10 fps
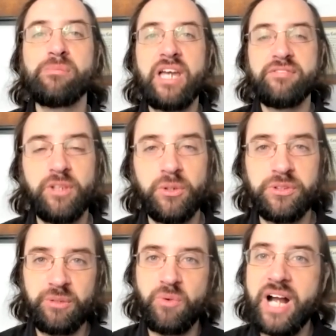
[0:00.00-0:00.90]
having
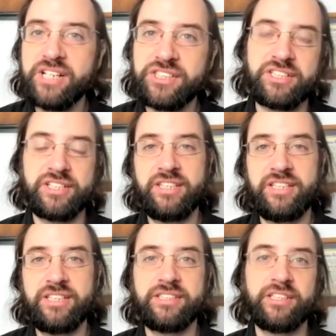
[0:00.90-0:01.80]
closely watched
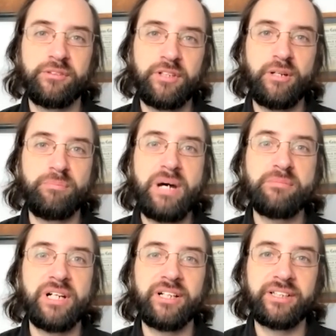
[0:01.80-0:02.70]
these bond
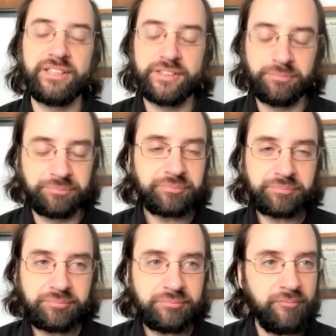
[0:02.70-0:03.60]
markets,
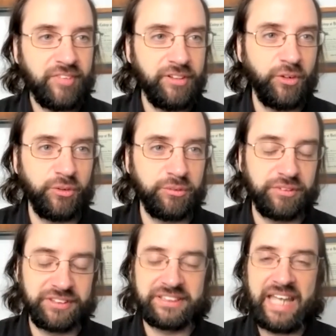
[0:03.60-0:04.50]

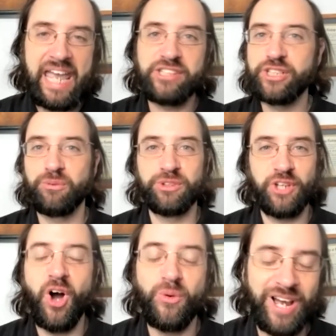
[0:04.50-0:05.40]
the answer was,
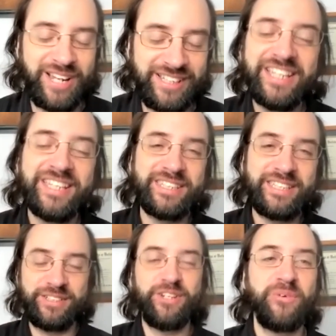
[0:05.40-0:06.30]

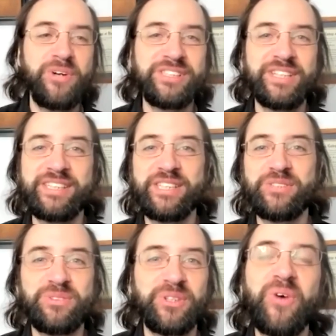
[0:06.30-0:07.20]
it wasn't like this
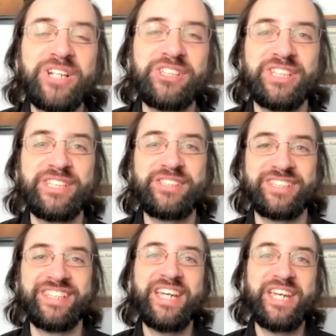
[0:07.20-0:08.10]
was a question. This
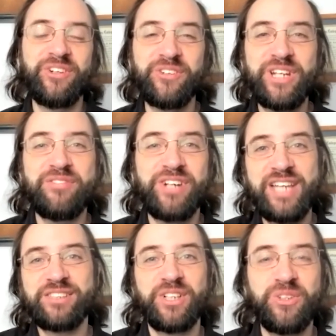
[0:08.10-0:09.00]
is, you never
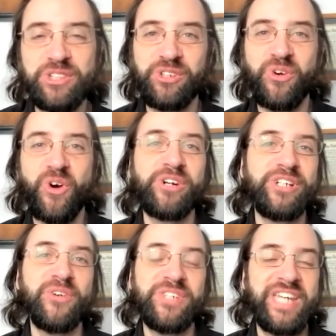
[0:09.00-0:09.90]
ask a question you don't already
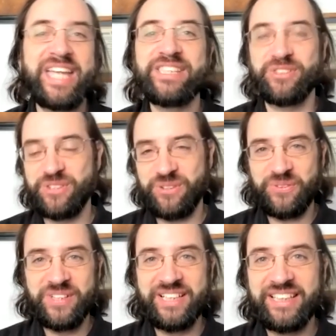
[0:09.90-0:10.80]
know the answer to.
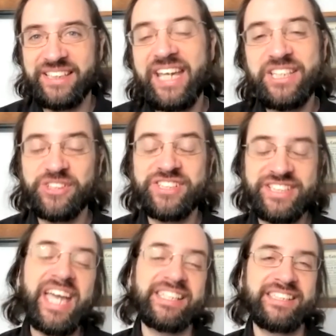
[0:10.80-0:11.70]
And the answer is
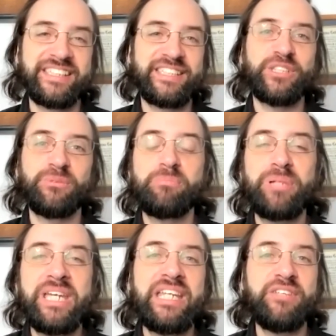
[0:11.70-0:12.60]
yes, this is a
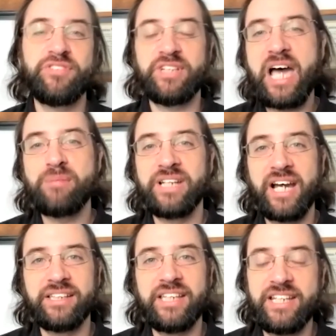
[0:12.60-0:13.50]
repeating
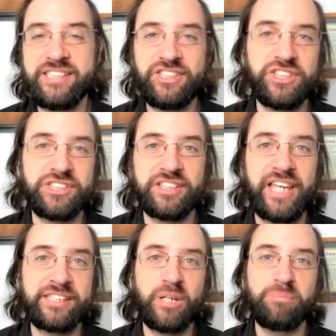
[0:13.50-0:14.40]
phenomenon that isn't just the
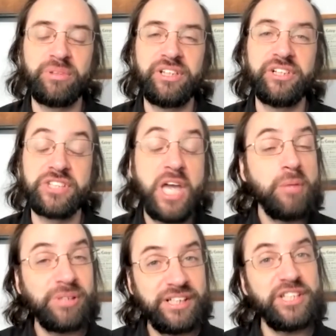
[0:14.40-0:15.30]
last couple of years,
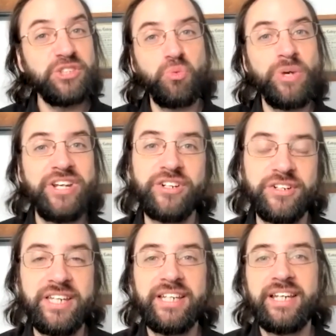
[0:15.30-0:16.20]
but it is
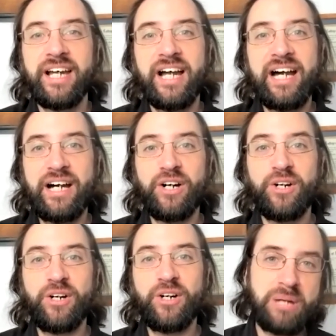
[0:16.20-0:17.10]
weird how,
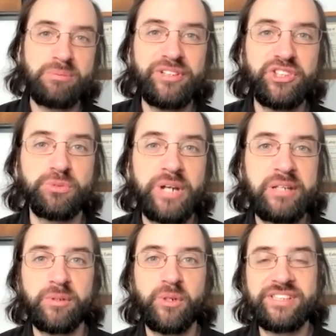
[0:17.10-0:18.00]
and probably just
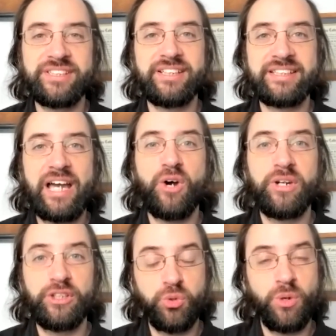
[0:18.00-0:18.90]
random coincidence, how
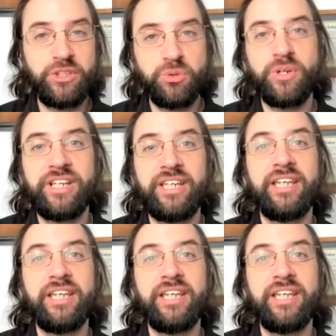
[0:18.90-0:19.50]
in 2020